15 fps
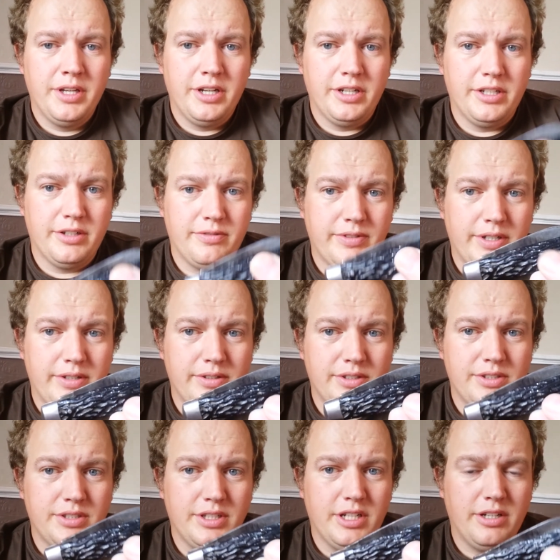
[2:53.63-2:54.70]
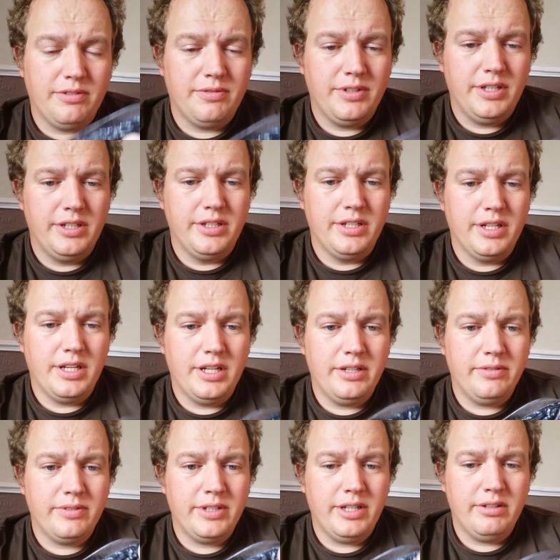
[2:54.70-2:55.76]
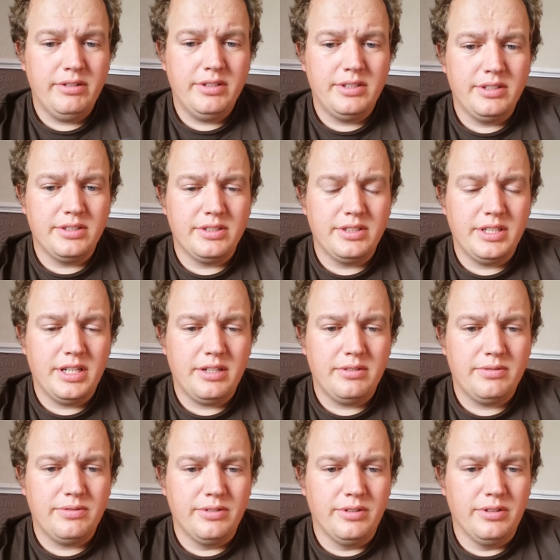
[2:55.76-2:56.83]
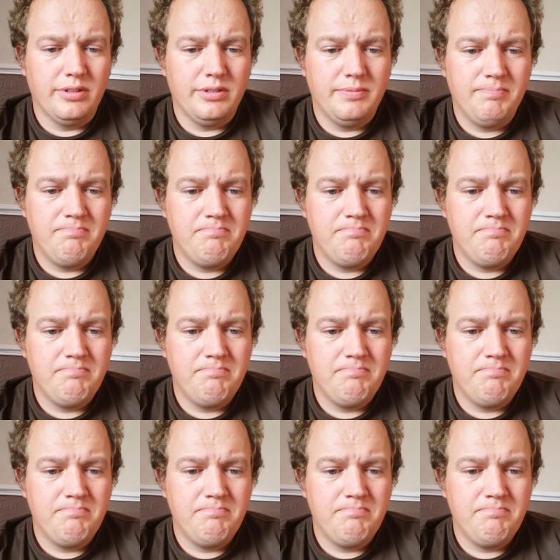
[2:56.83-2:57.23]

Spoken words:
And I found this knife then, and I've carried this now for,